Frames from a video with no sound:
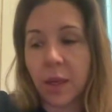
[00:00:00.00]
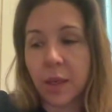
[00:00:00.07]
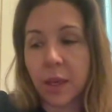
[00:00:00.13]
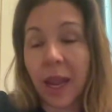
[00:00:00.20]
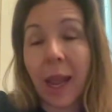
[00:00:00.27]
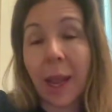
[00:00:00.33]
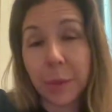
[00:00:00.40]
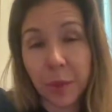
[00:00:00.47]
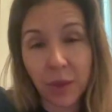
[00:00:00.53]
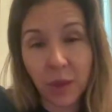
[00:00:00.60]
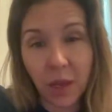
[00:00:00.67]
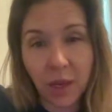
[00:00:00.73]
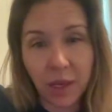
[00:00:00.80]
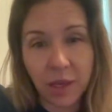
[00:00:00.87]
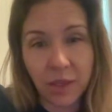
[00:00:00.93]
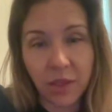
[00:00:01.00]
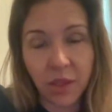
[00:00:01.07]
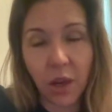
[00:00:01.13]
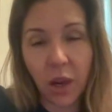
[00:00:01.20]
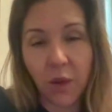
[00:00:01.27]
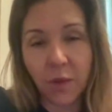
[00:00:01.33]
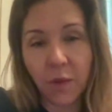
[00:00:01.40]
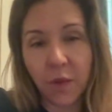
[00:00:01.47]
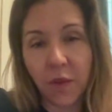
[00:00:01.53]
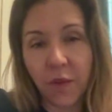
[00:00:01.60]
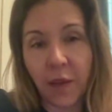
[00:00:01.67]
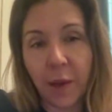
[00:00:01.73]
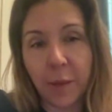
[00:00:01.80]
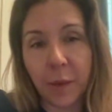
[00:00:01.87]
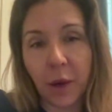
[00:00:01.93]
an event to try
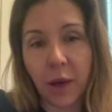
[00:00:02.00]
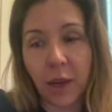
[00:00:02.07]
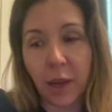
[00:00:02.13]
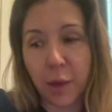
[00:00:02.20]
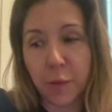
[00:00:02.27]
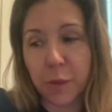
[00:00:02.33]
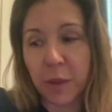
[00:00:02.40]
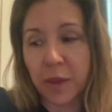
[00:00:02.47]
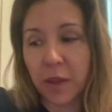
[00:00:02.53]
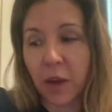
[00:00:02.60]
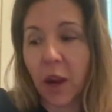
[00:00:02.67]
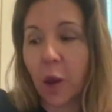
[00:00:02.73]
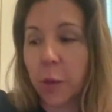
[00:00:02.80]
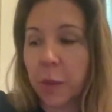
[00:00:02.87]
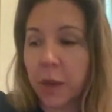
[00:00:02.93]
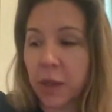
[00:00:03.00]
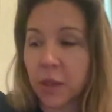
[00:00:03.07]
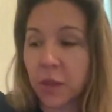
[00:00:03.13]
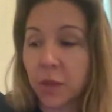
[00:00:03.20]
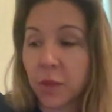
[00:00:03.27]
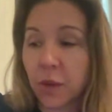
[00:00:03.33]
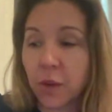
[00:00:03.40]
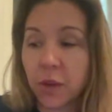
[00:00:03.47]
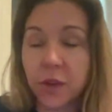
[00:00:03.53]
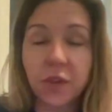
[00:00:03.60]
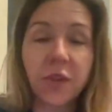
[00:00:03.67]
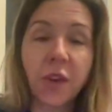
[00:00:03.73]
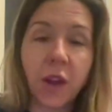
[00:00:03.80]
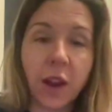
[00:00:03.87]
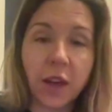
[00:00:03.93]
and capitalize off of that
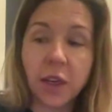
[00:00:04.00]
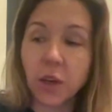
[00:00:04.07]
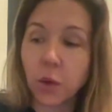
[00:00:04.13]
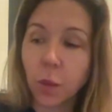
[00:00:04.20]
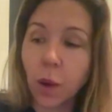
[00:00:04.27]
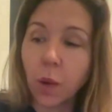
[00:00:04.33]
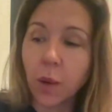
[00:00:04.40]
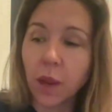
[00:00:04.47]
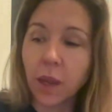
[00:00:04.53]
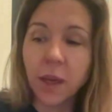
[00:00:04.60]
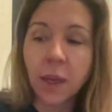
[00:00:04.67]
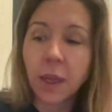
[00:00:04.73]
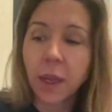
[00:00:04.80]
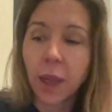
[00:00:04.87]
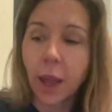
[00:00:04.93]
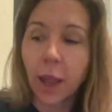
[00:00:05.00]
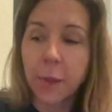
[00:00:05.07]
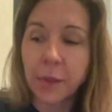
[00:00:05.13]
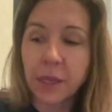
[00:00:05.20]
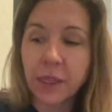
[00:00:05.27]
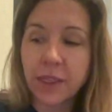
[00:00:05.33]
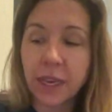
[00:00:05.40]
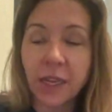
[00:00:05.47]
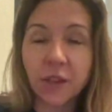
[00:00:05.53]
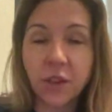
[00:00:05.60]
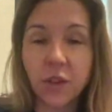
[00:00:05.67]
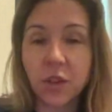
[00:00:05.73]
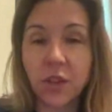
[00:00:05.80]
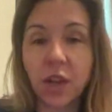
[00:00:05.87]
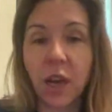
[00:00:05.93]
market, but they're helping to further define and
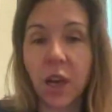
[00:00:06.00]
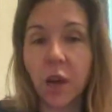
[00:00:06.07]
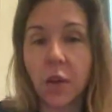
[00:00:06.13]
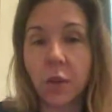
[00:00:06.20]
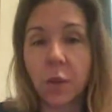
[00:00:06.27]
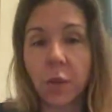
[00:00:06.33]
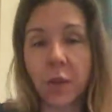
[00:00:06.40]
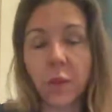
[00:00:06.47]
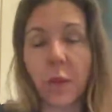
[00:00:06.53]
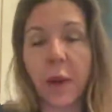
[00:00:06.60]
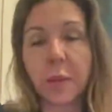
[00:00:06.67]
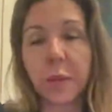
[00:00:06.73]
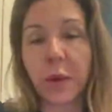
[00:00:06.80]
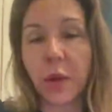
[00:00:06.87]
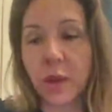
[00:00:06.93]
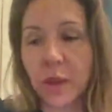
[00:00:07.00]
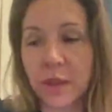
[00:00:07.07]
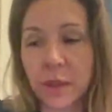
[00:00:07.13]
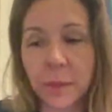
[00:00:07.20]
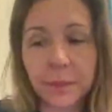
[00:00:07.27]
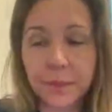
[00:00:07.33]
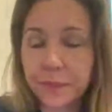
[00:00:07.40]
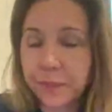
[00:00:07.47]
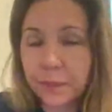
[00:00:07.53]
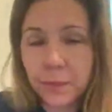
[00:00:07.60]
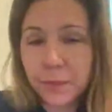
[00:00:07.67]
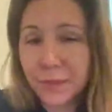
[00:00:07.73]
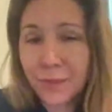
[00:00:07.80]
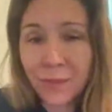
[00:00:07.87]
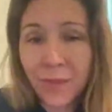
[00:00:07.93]
grow it. I mean, Dance Your
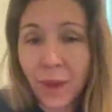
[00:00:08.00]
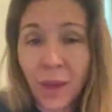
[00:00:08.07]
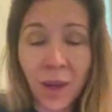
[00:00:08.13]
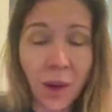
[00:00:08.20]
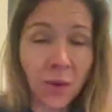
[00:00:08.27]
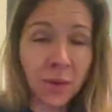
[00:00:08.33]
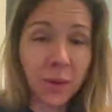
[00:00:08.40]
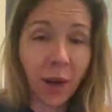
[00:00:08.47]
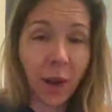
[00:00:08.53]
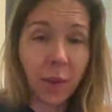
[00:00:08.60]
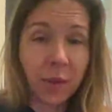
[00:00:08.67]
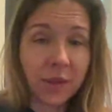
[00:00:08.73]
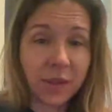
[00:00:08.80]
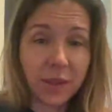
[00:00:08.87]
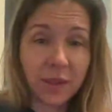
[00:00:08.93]
Style with Red Bull is,